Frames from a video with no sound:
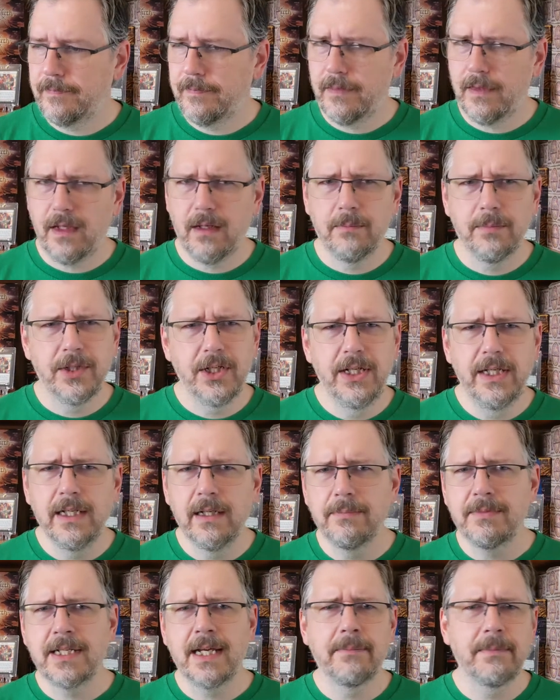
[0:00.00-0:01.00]
But he
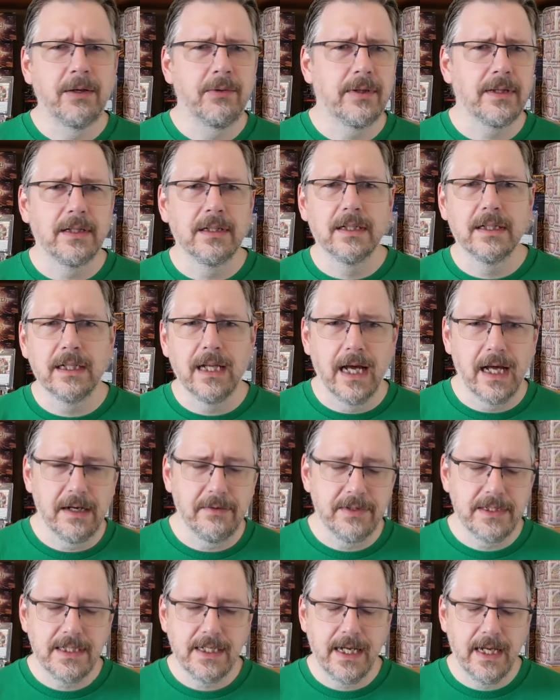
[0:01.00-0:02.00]
comes at me with a lot of
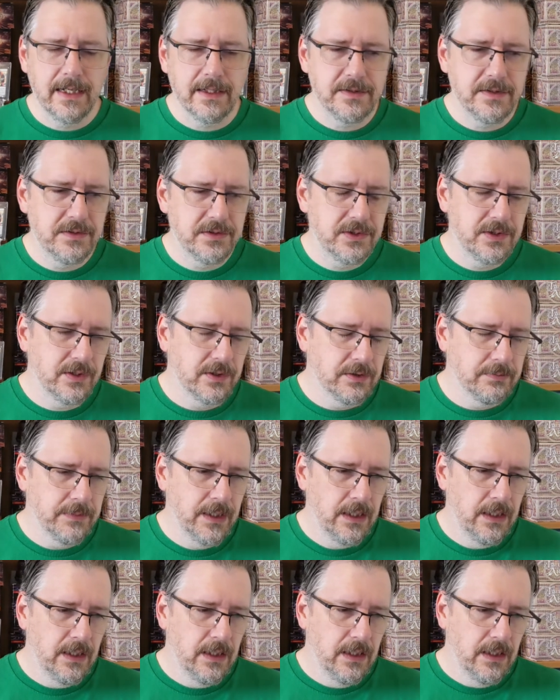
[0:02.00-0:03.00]
attacks. So
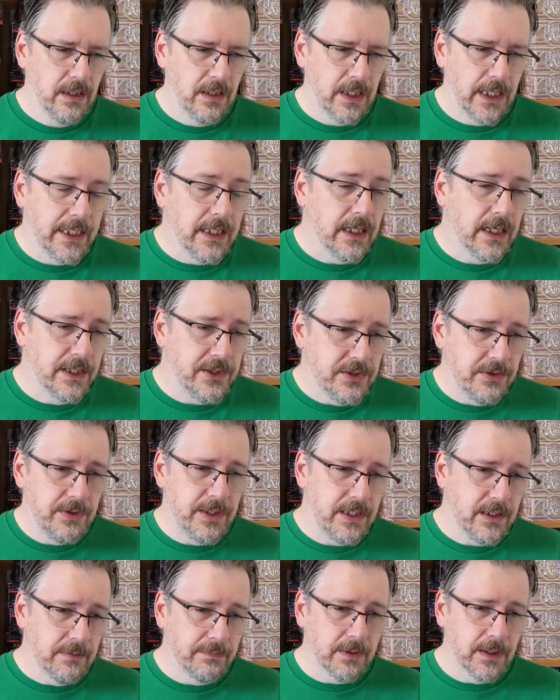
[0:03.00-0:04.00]
I do need
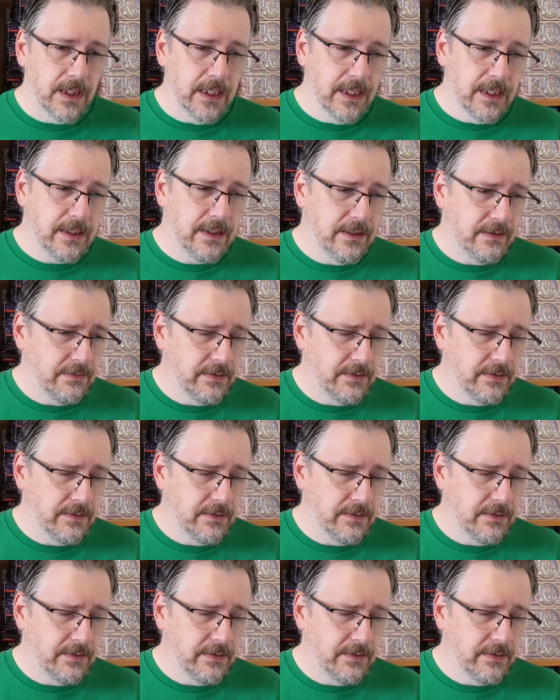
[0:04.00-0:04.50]
to block.